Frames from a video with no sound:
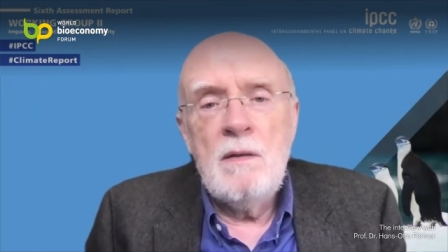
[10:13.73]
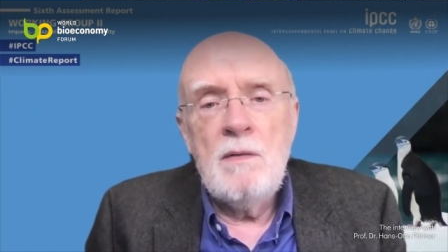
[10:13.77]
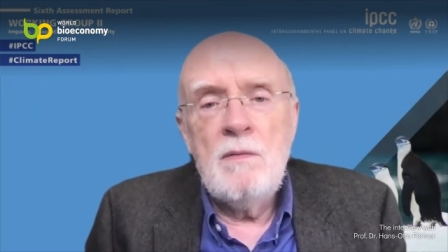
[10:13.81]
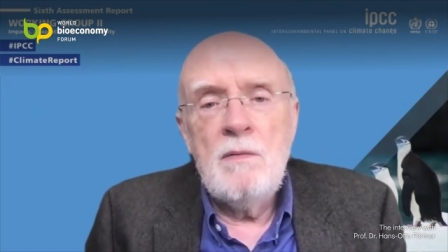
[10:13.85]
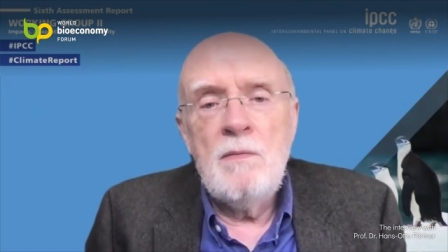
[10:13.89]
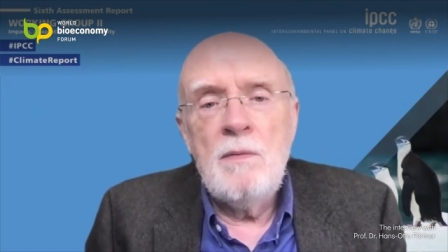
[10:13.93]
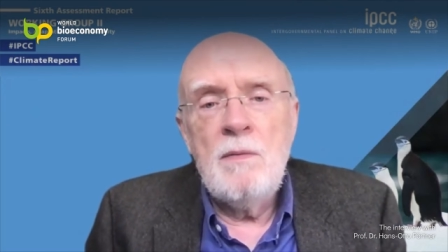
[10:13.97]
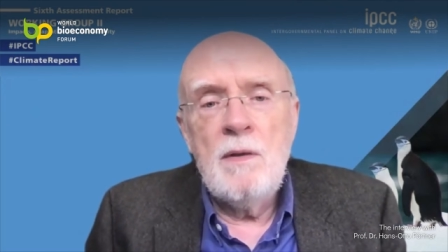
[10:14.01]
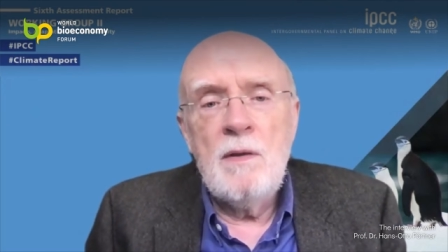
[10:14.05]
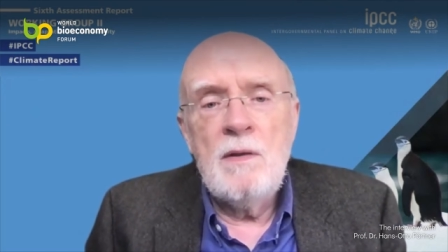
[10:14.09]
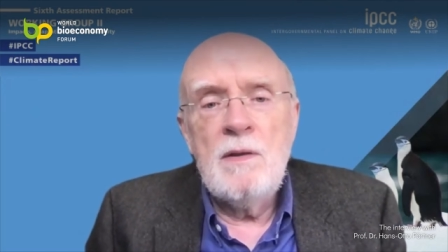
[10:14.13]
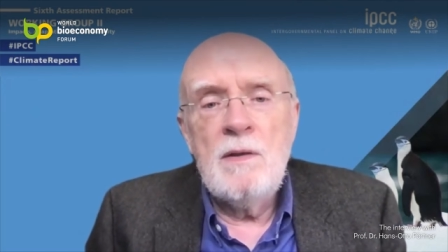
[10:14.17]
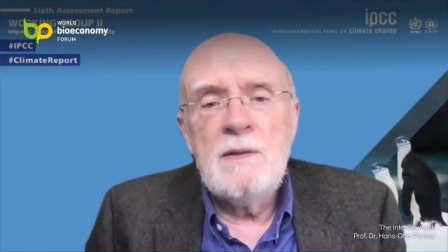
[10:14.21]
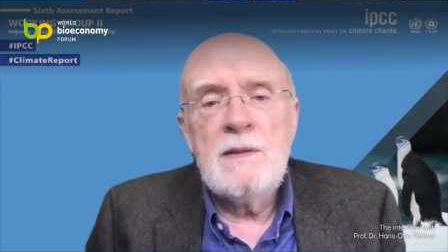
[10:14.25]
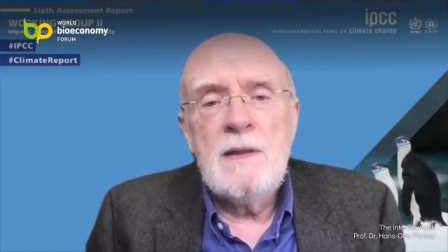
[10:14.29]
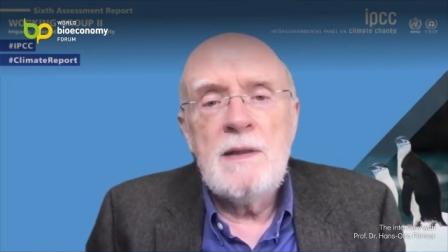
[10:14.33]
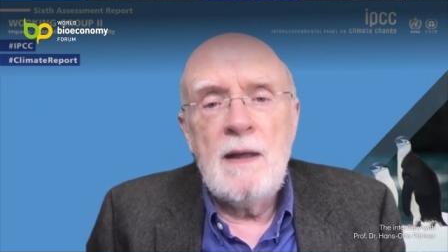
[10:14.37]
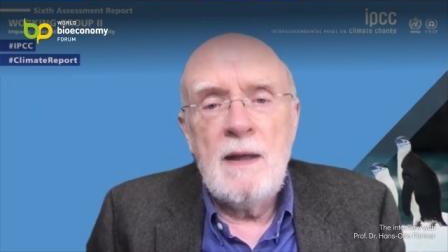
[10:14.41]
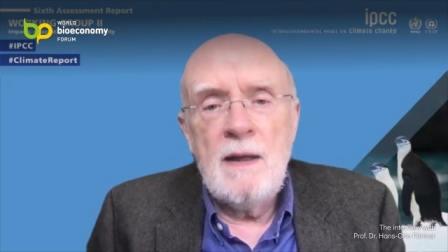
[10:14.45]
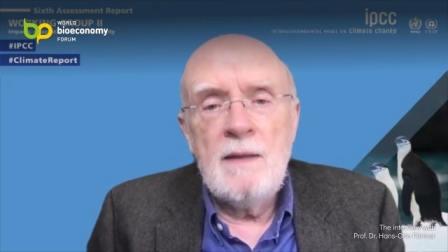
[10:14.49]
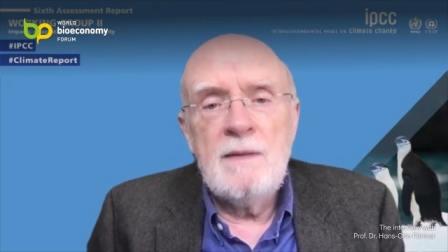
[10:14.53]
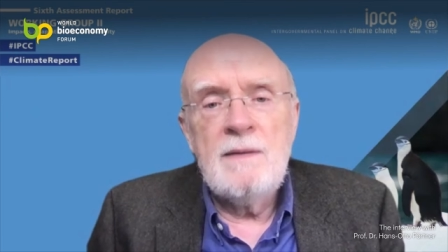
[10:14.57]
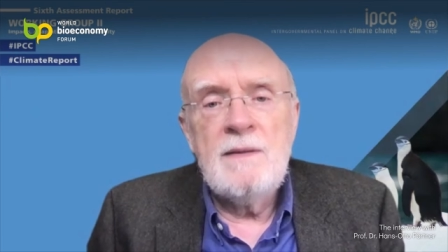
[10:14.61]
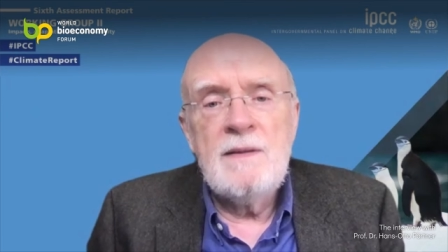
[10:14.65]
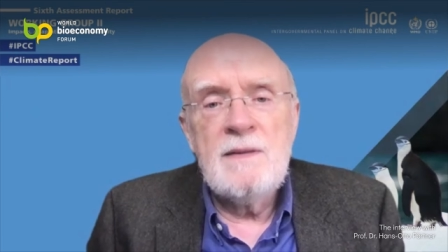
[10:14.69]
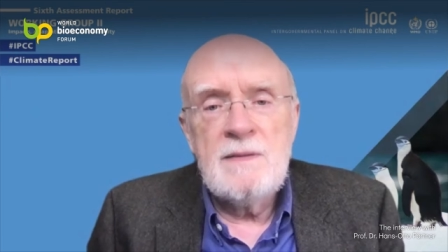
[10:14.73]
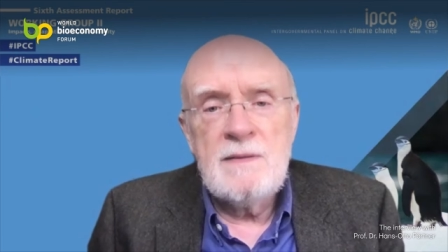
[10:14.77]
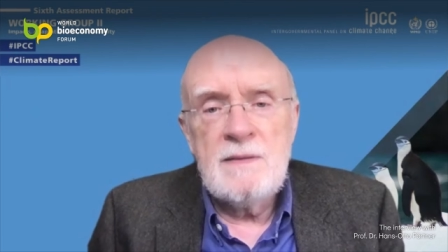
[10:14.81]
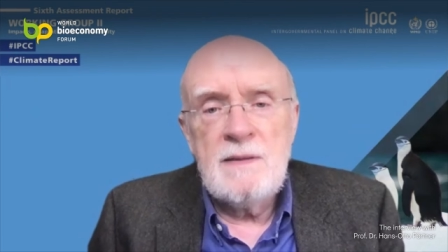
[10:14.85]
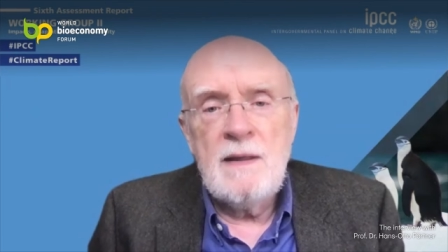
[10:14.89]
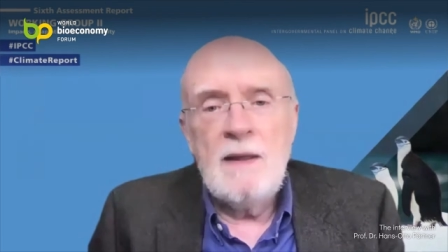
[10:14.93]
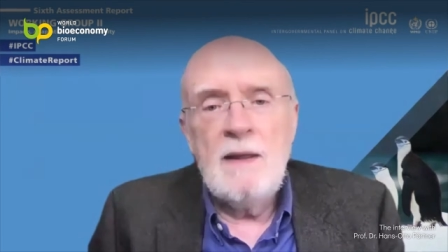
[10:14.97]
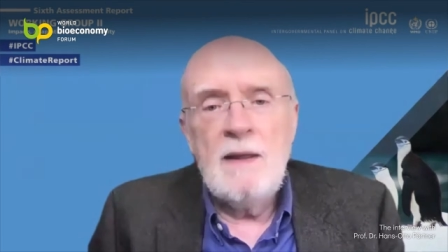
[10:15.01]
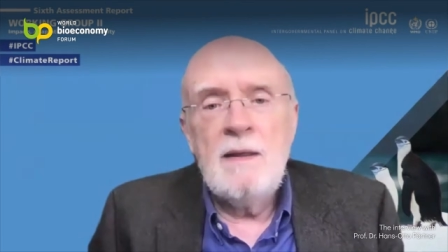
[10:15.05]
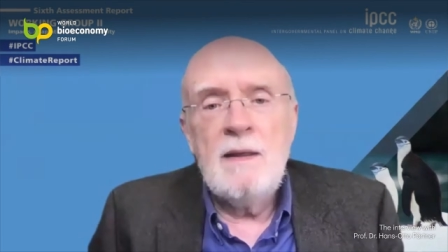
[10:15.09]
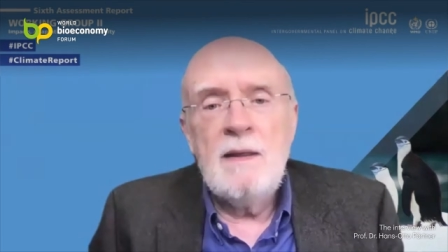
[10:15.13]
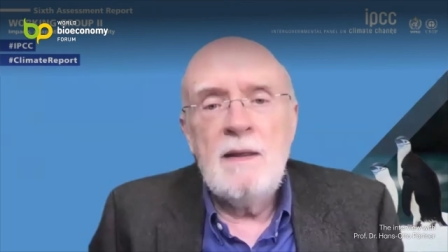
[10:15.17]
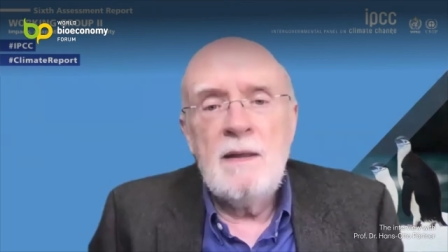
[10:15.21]
world
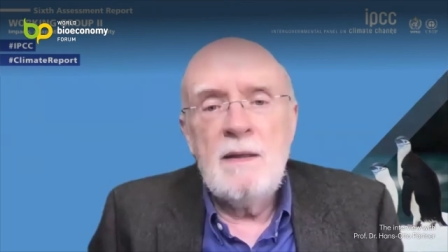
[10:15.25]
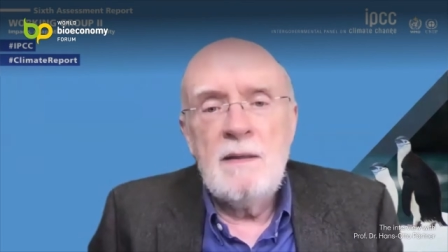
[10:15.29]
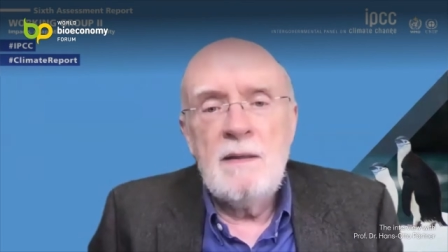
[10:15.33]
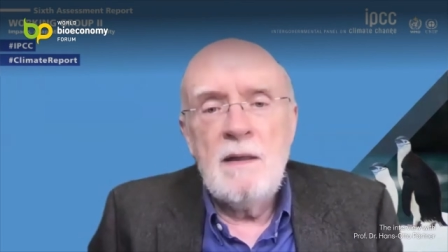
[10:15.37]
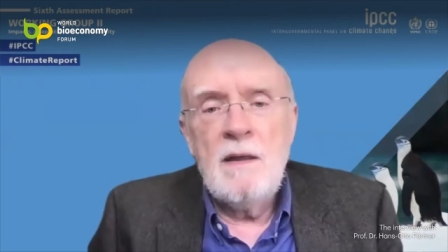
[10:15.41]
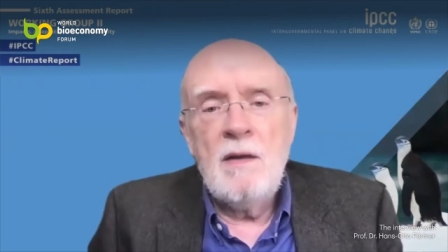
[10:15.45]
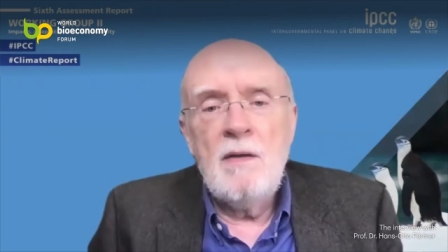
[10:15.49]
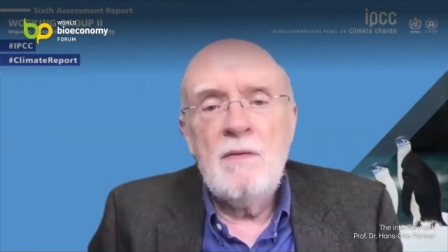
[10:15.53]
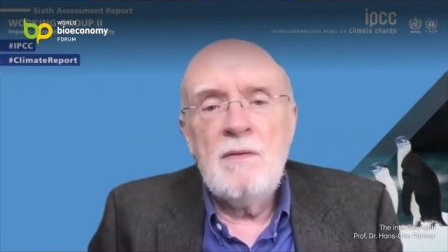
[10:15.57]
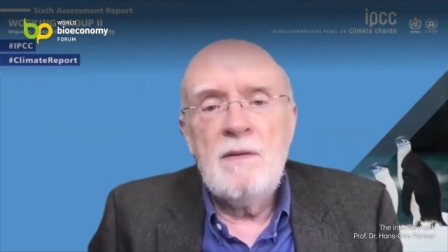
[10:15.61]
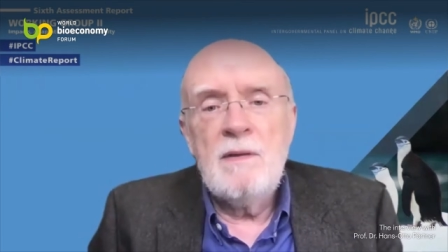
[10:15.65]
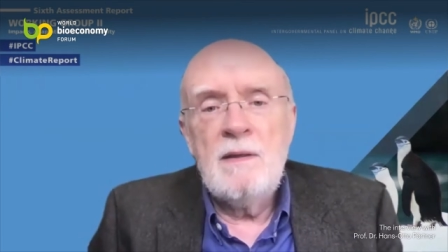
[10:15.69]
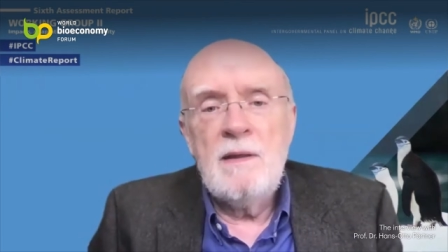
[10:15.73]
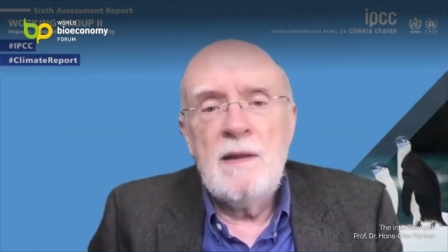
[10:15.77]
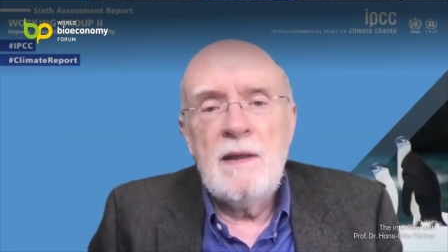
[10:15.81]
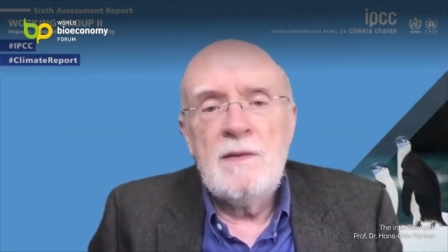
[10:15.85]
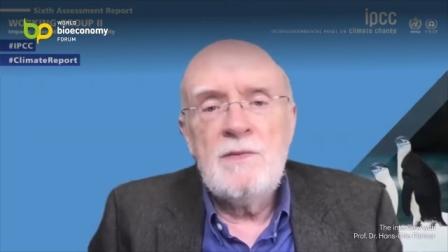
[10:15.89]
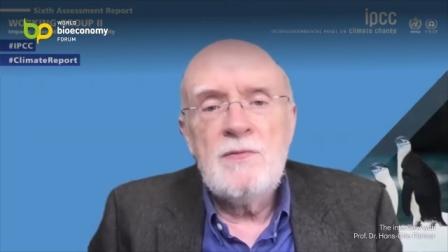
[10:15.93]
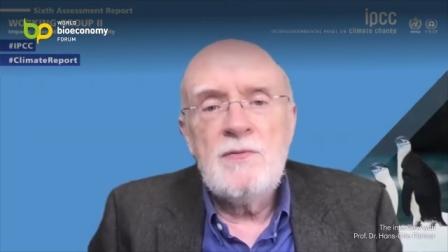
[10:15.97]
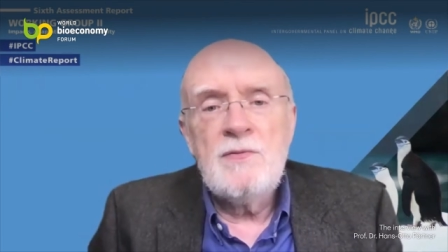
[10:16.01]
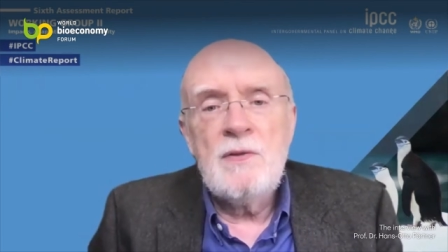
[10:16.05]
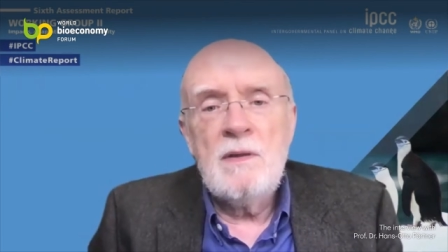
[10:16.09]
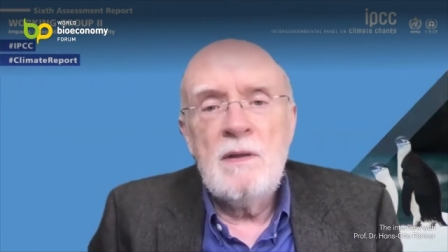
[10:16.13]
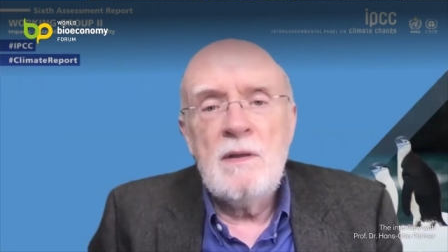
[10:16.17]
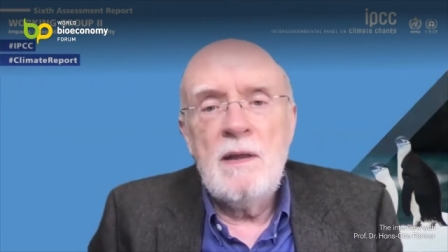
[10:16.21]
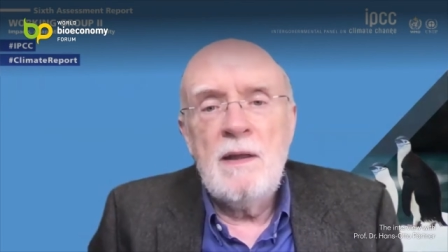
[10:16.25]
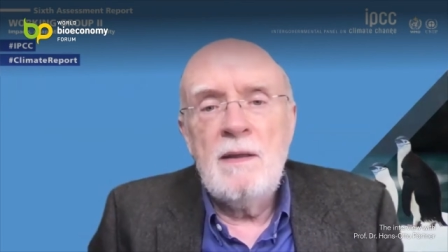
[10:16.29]
understanding in how the natural